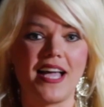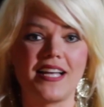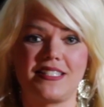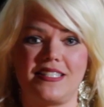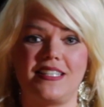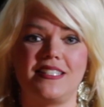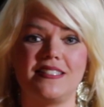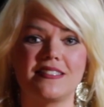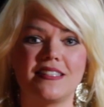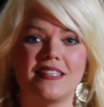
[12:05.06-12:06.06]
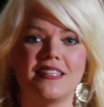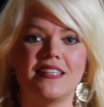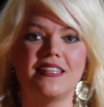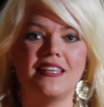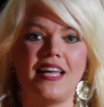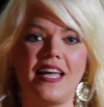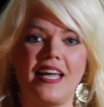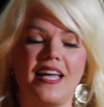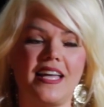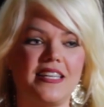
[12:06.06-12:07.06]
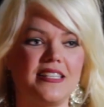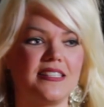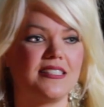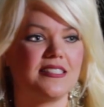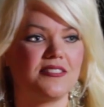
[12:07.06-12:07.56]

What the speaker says: accent, and